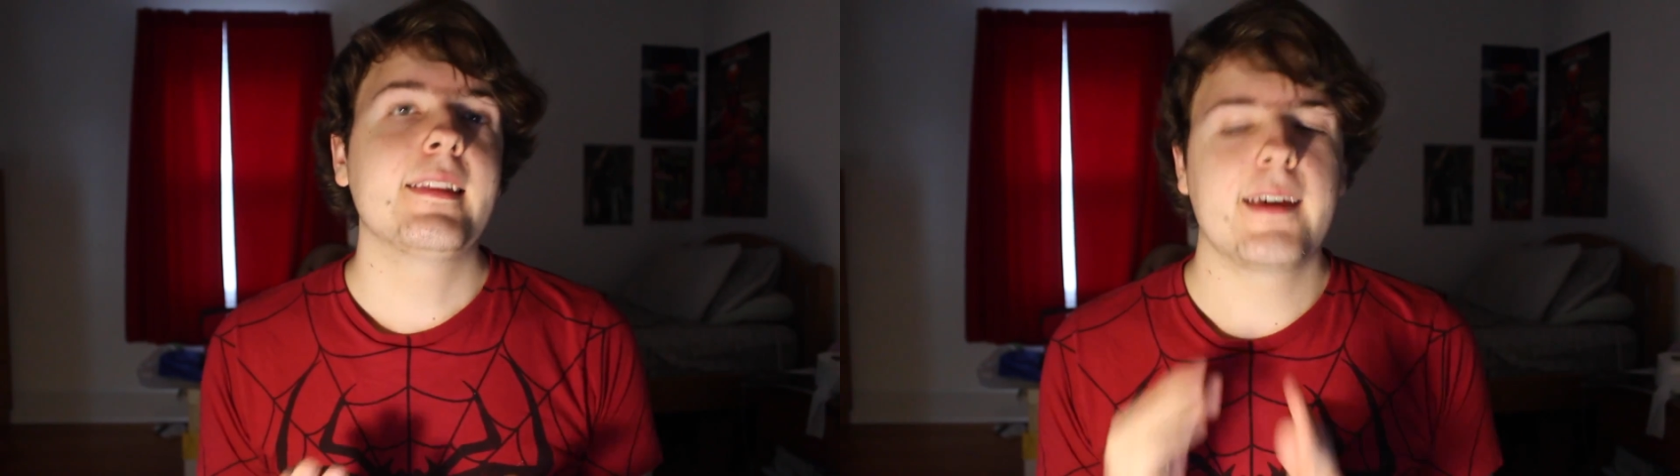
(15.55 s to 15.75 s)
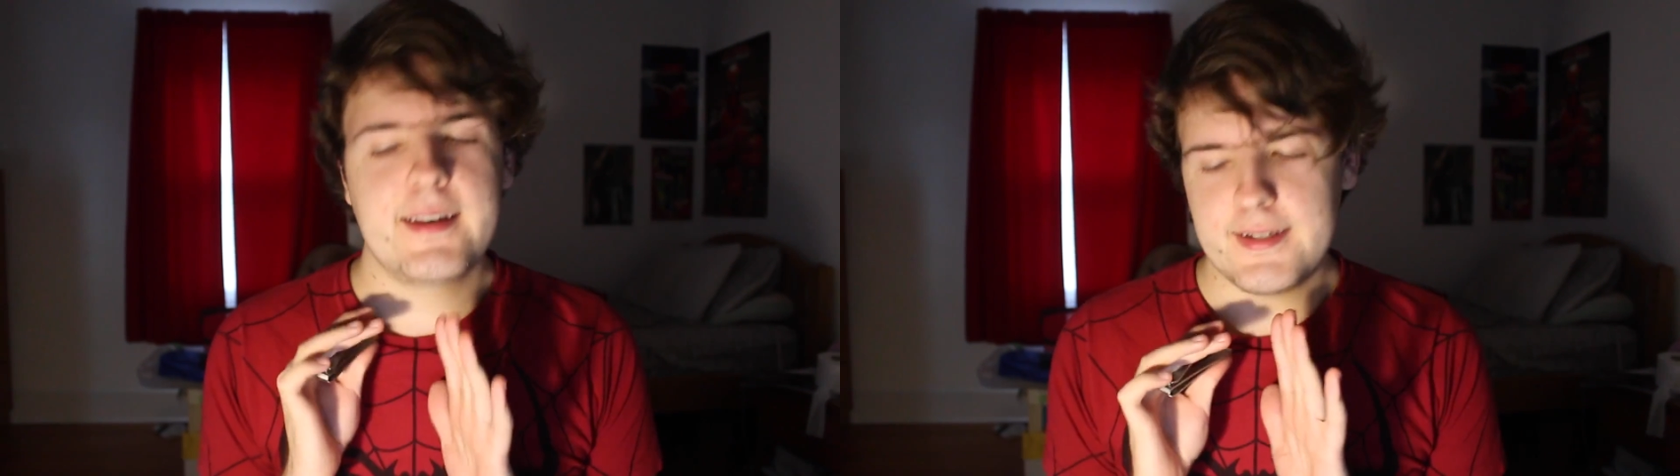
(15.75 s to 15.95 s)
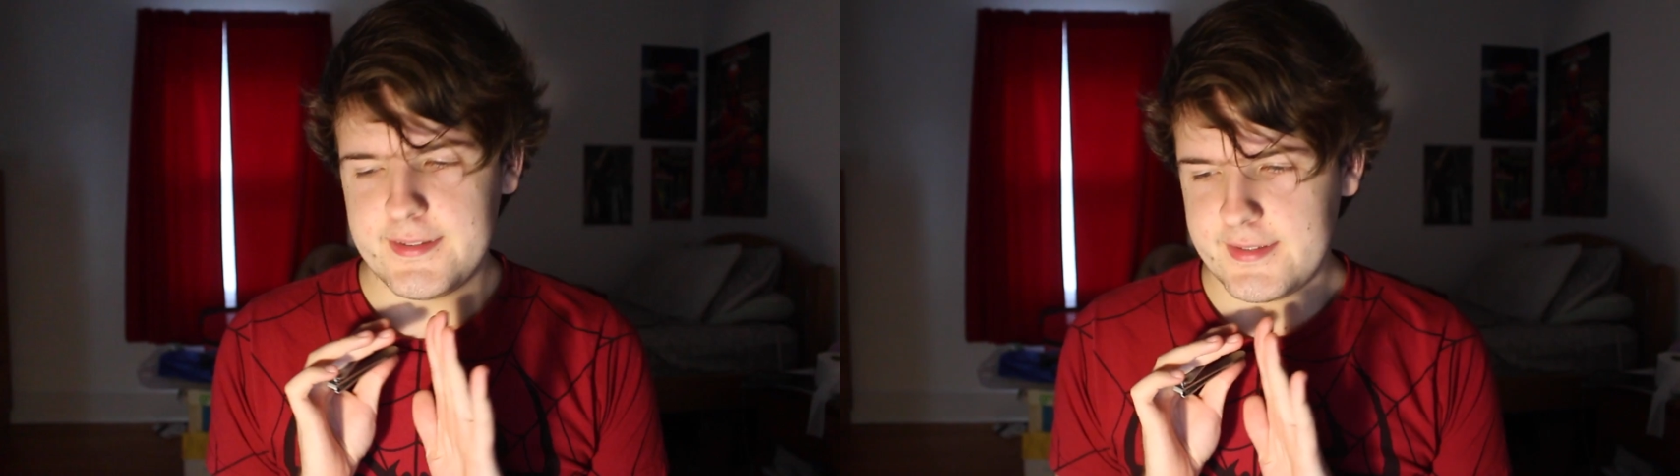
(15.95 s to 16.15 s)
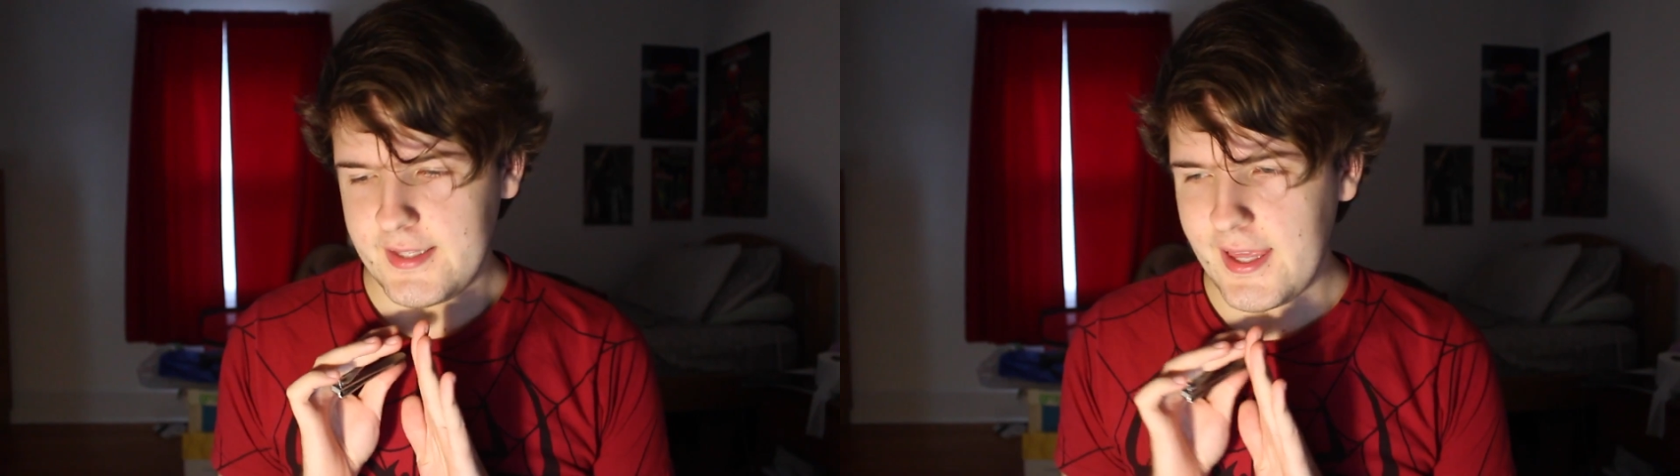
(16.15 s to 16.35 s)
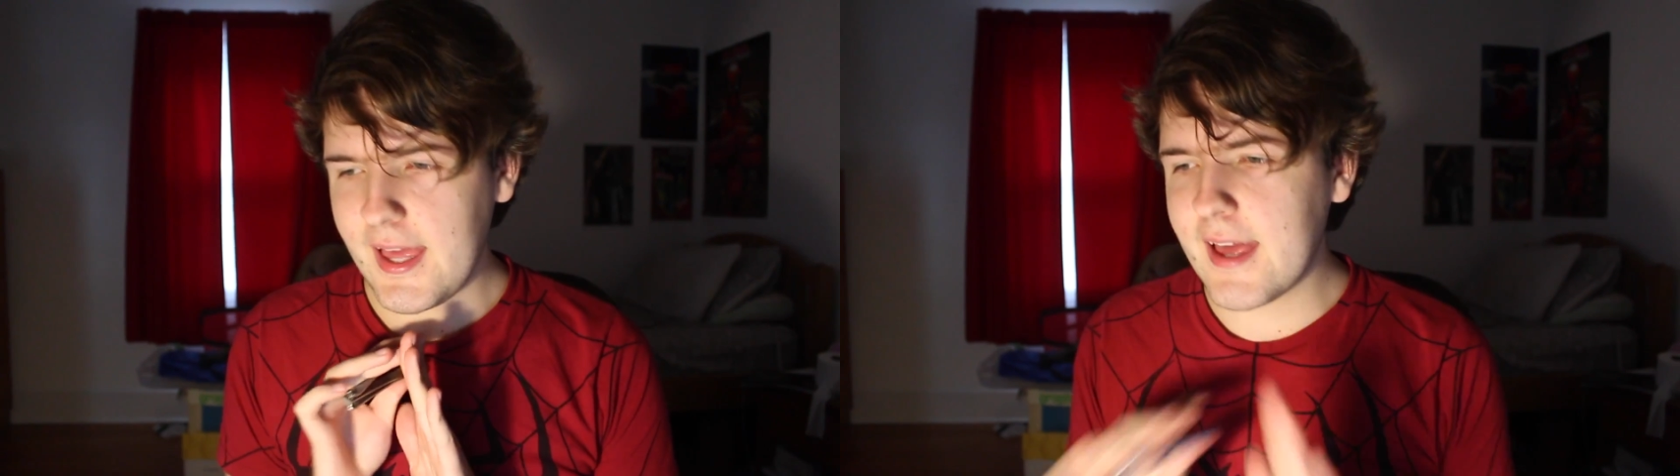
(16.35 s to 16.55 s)
that it is
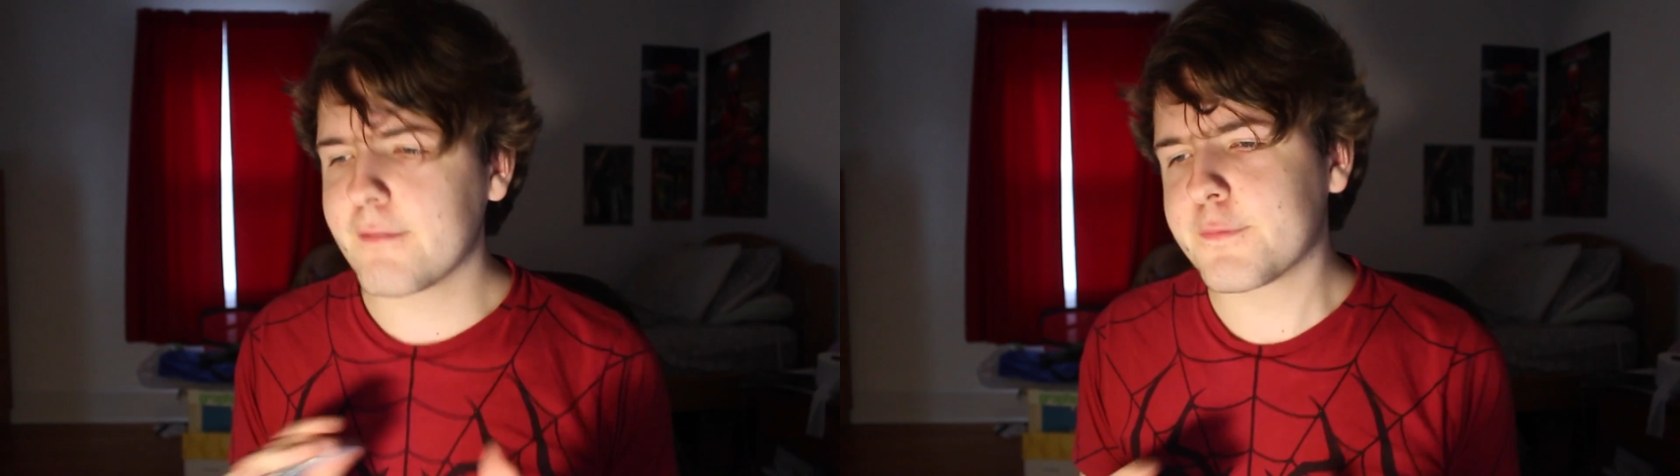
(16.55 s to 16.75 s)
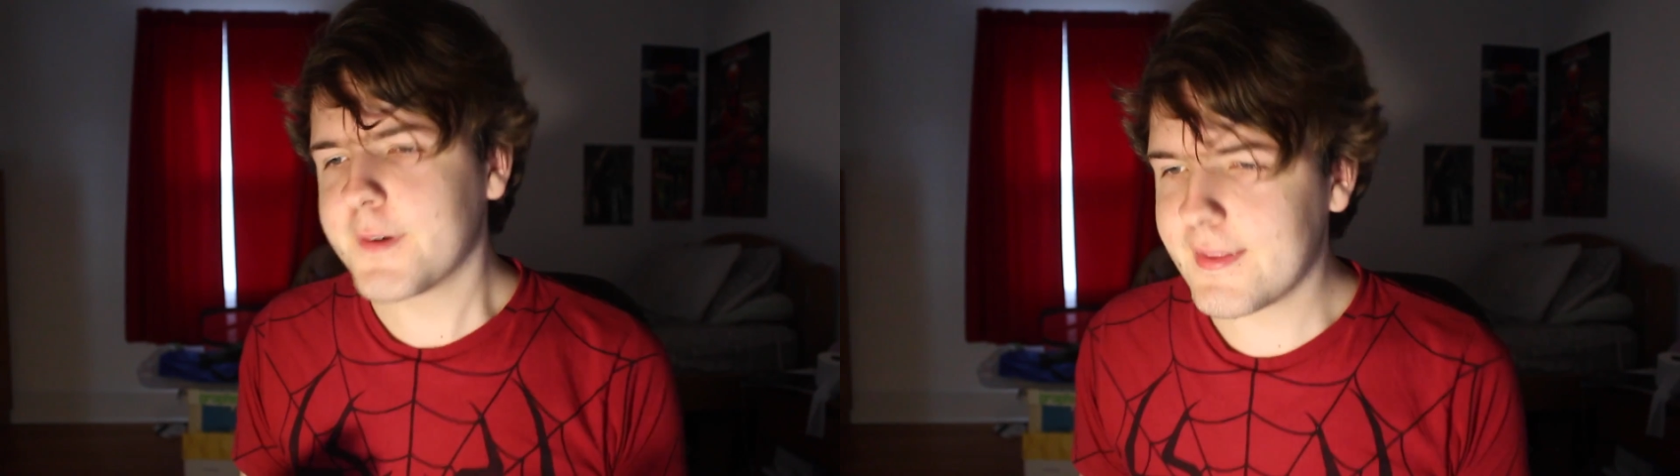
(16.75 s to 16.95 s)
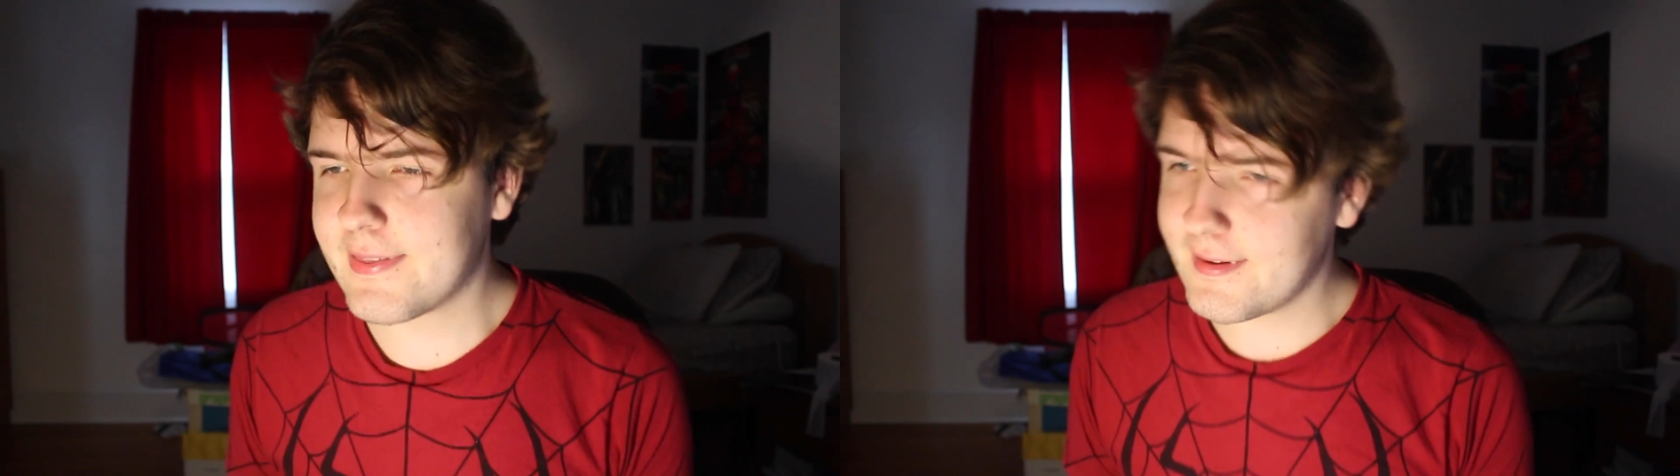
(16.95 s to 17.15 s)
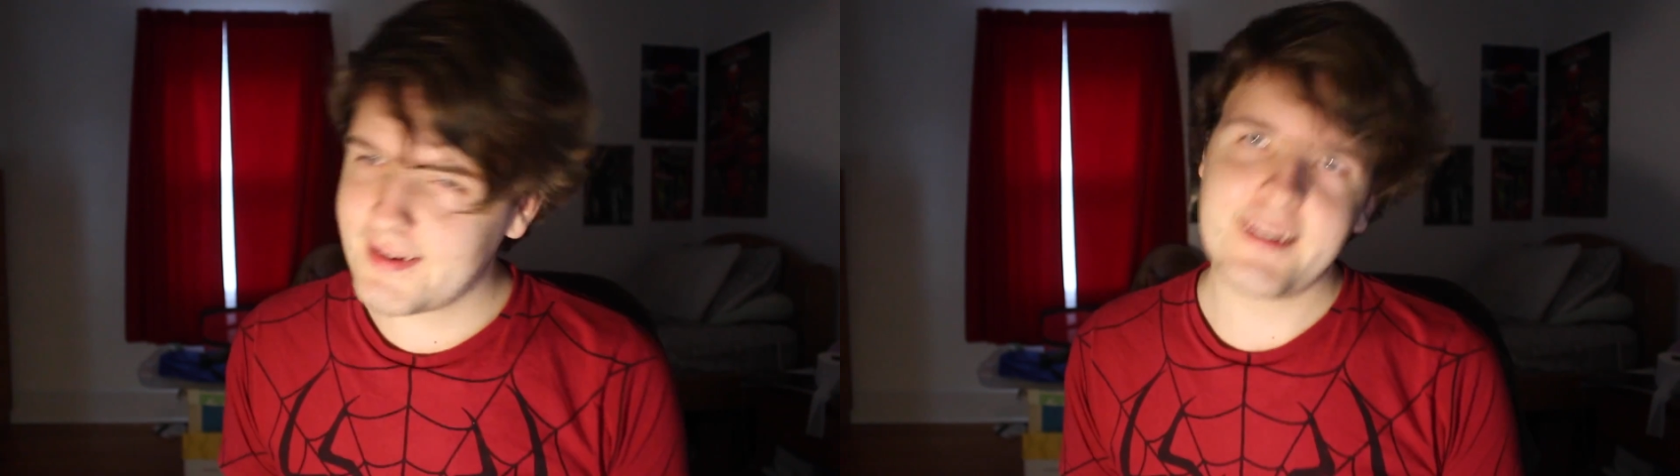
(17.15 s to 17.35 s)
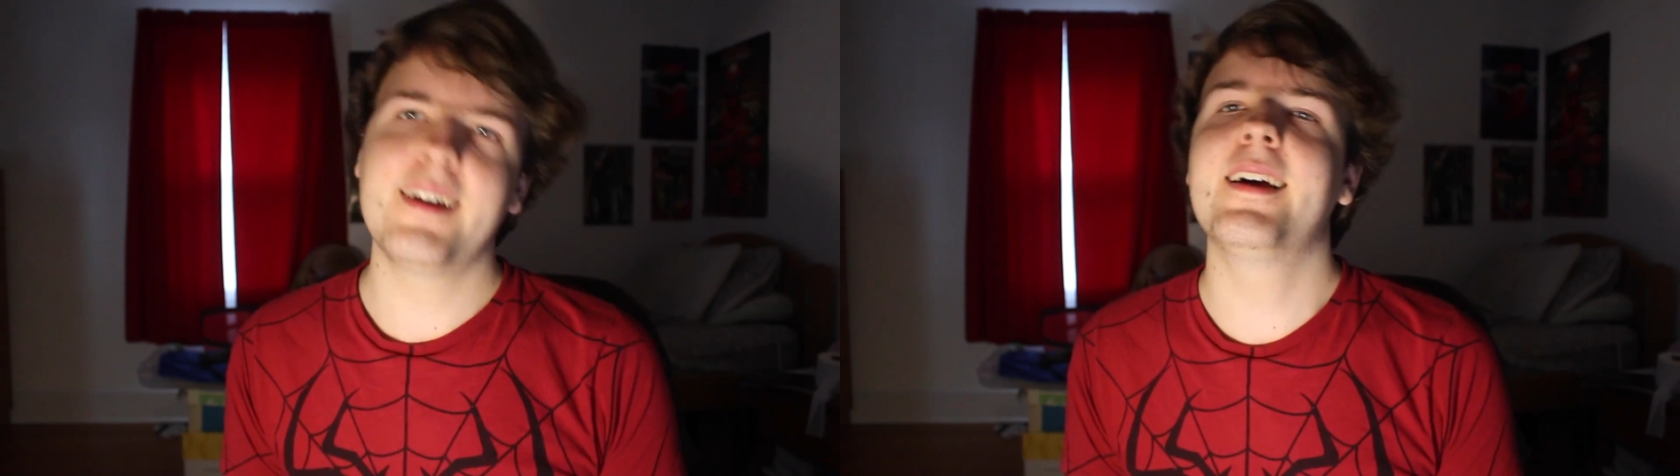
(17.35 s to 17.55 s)

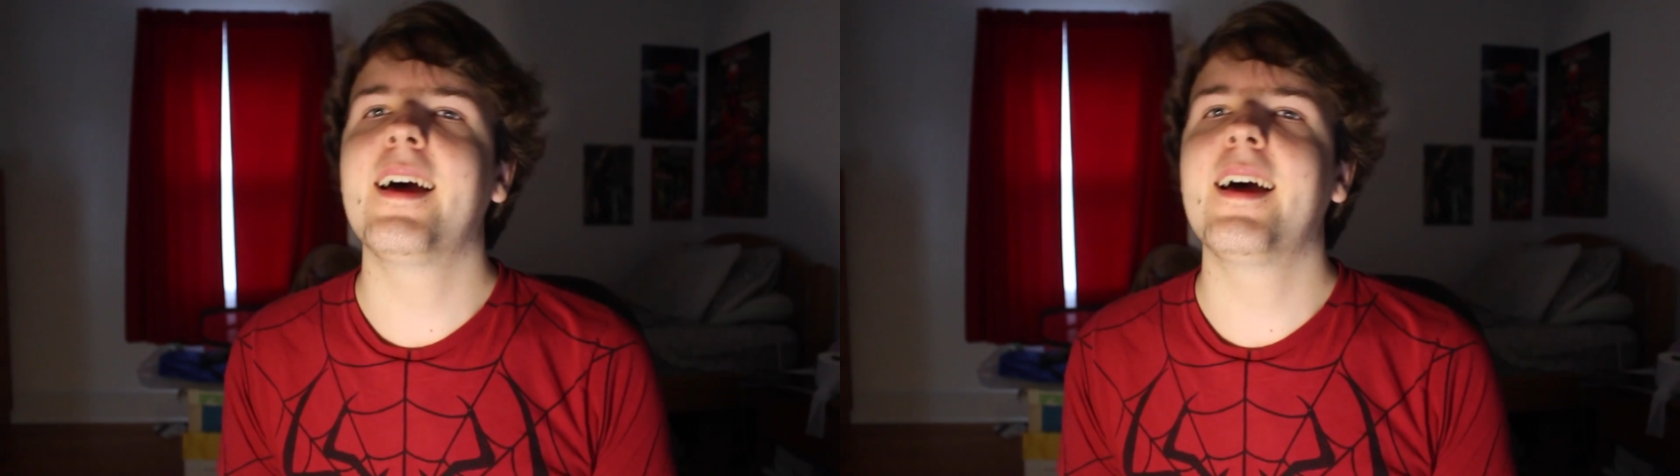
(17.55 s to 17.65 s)
everything